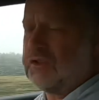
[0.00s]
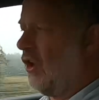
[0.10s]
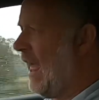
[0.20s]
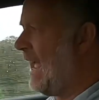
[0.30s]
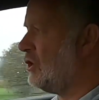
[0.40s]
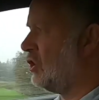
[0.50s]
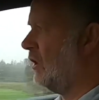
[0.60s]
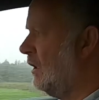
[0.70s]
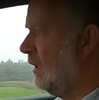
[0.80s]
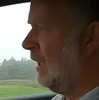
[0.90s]
on edge,
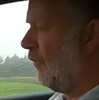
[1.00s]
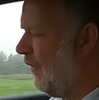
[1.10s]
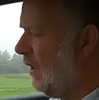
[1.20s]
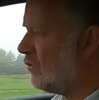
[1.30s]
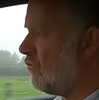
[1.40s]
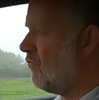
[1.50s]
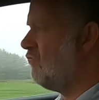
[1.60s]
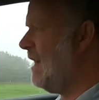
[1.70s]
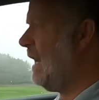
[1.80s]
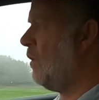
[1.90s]
it feels
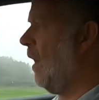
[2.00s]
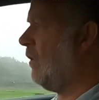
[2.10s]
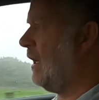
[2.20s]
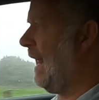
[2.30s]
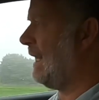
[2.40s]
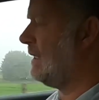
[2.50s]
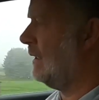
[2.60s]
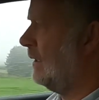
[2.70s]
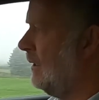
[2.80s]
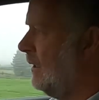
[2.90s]
really well
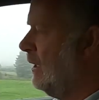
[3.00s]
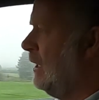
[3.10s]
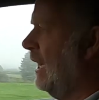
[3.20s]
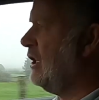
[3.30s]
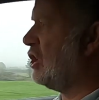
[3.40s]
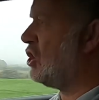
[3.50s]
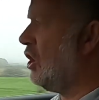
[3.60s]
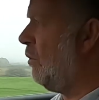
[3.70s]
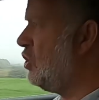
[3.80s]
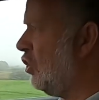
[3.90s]
connected, and it's
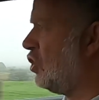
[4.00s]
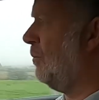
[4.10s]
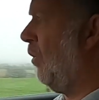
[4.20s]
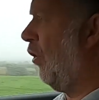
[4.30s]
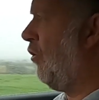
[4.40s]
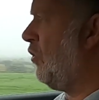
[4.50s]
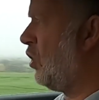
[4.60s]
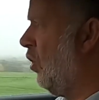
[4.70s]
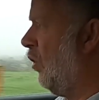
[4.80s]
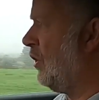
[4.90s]
so adjustable through the
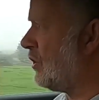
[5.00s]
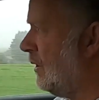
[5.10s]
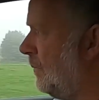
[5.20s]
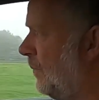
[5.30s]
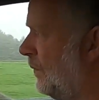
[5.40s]
corners.